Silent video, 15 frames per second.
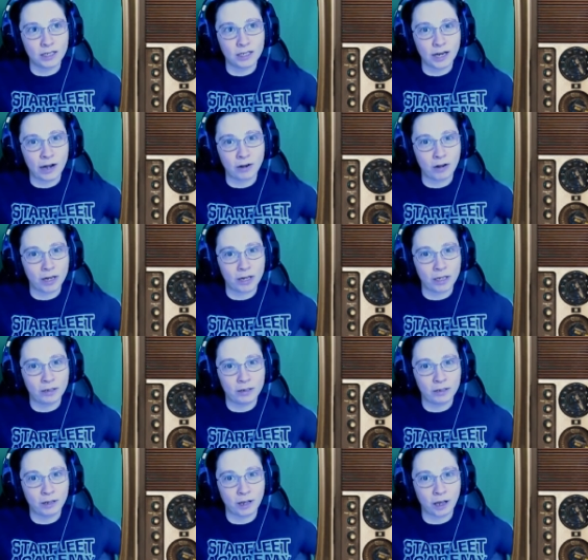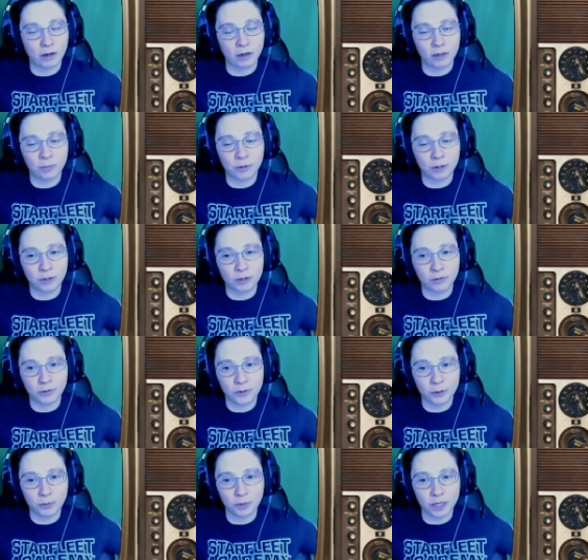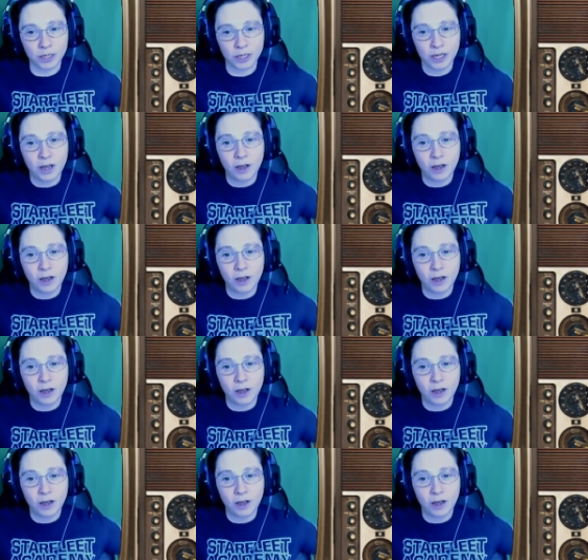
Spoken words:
narrated on her point of view, but